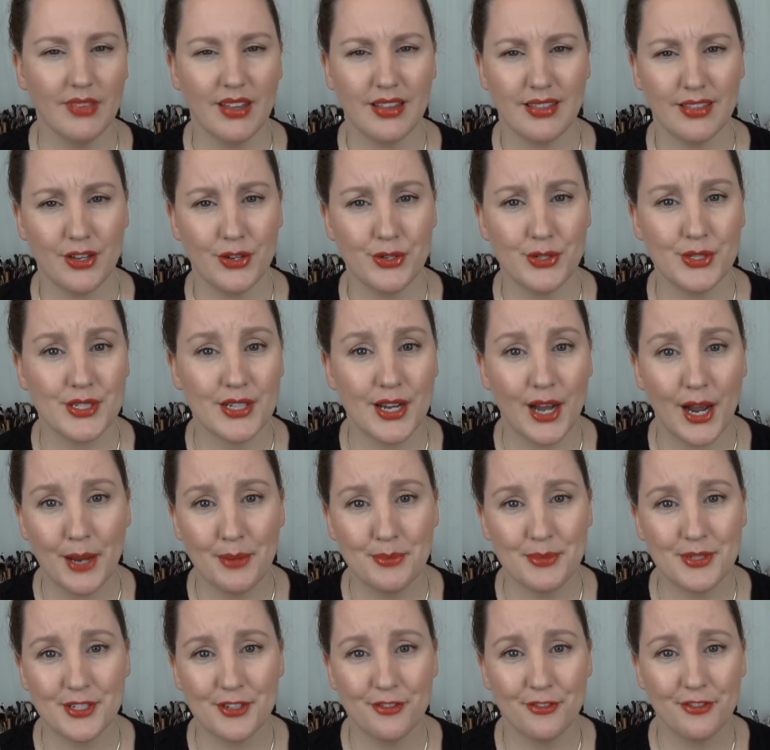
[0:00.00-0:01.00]
those
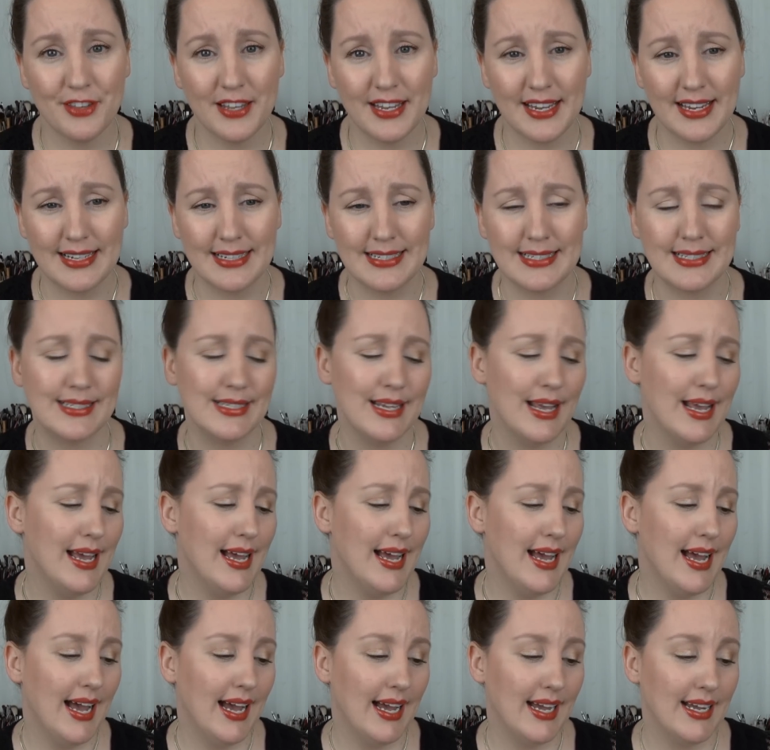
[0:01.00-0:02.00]
types of things,
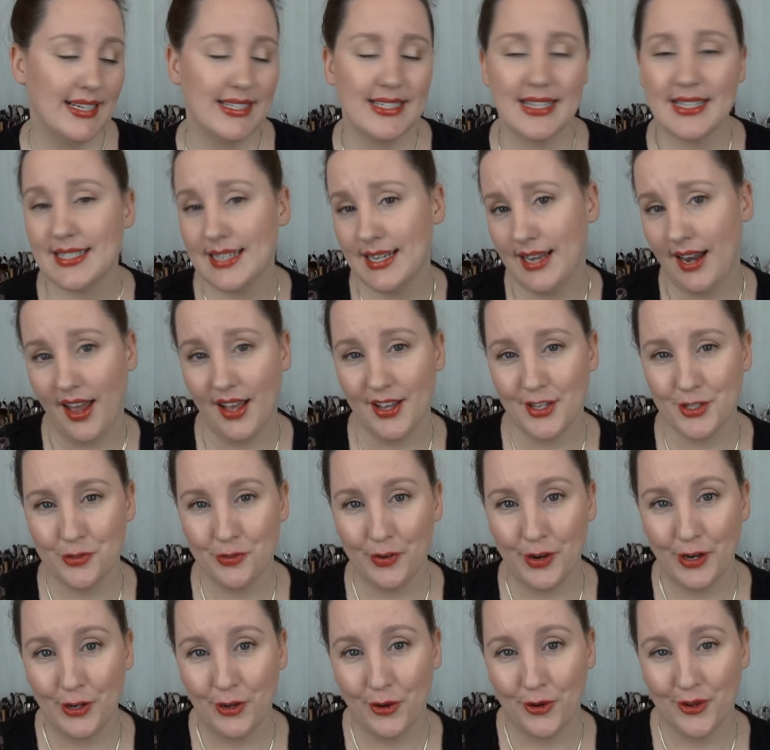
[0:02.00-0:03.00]
it doesn't last
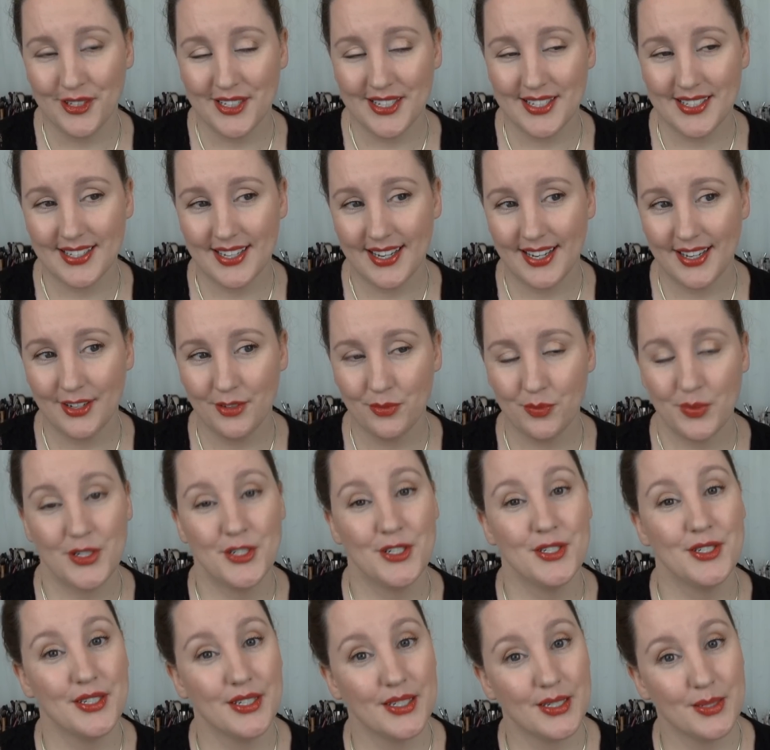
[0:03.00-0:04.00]
very long on the skin, which
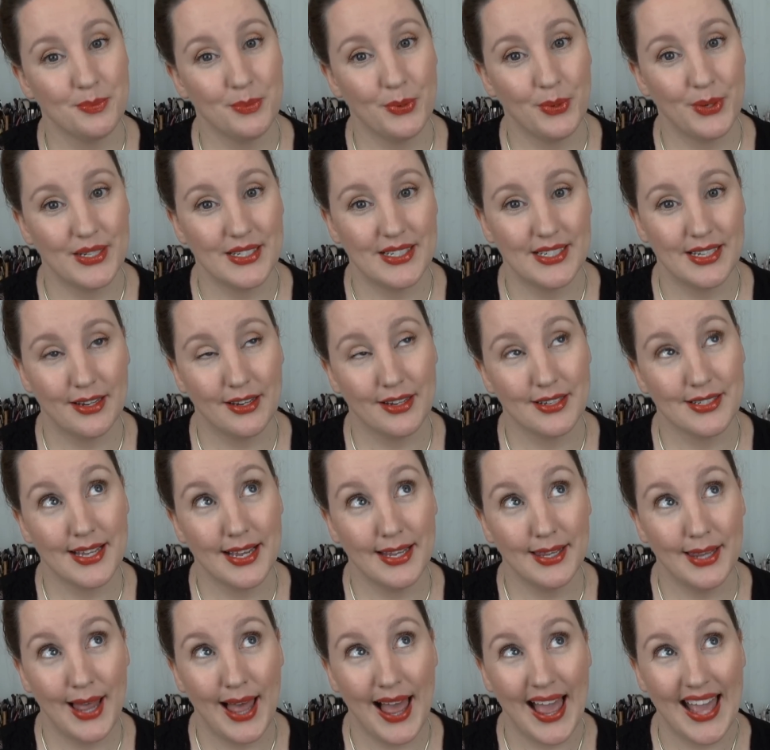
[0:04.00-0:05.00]
is disappointing because
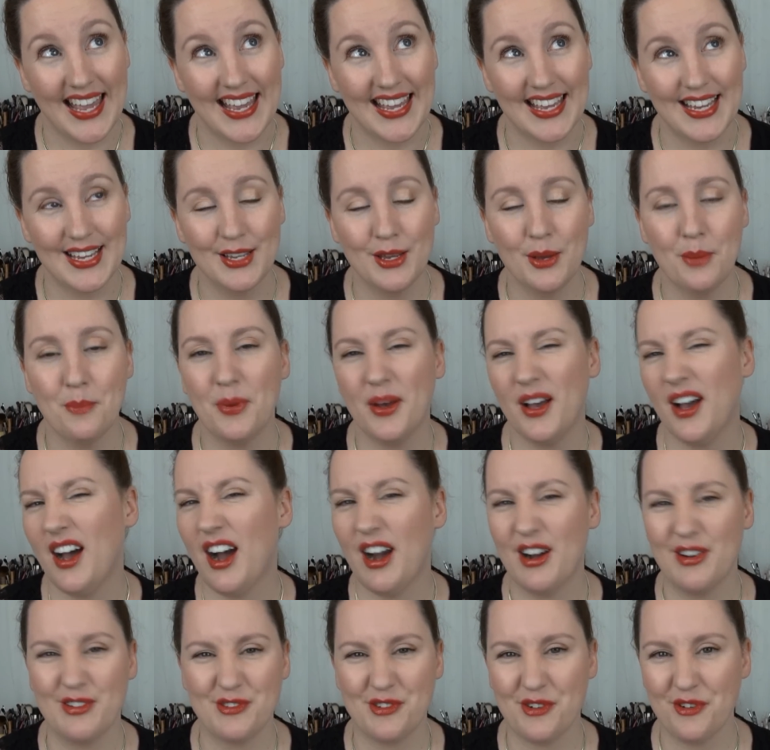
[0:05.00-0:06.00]
I like it, but
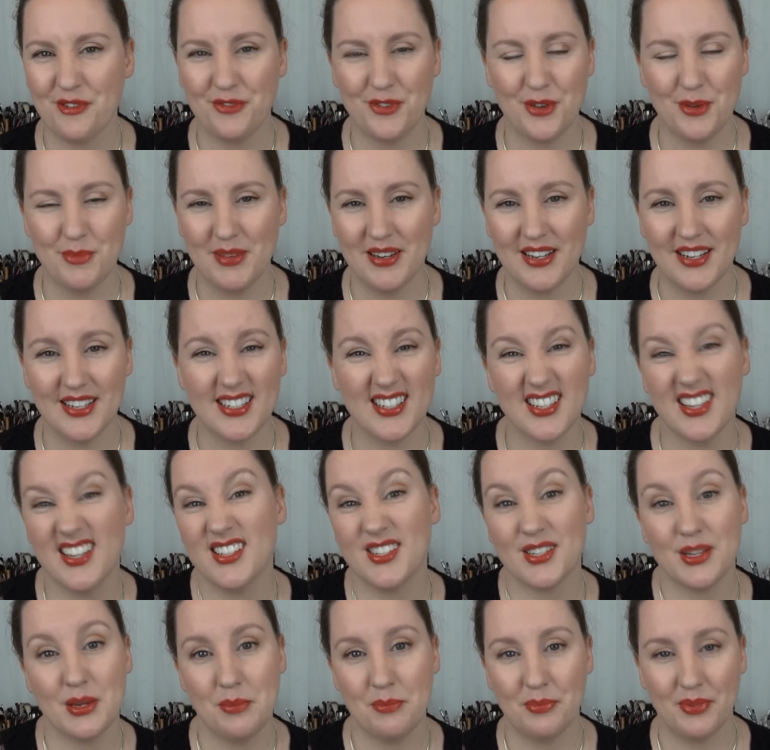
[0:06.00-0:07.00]
after a few minutes
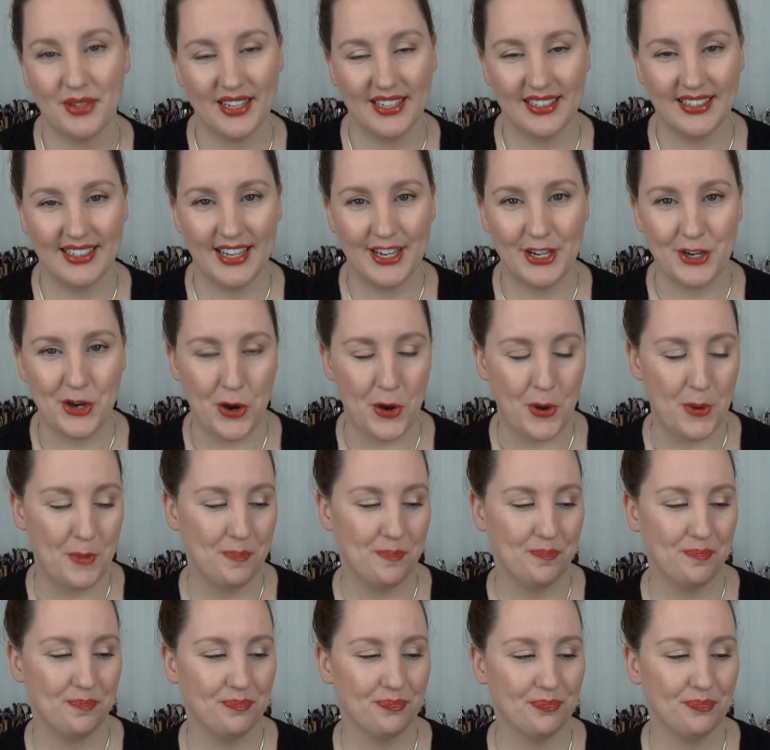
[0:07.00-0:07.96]
it's completely gone.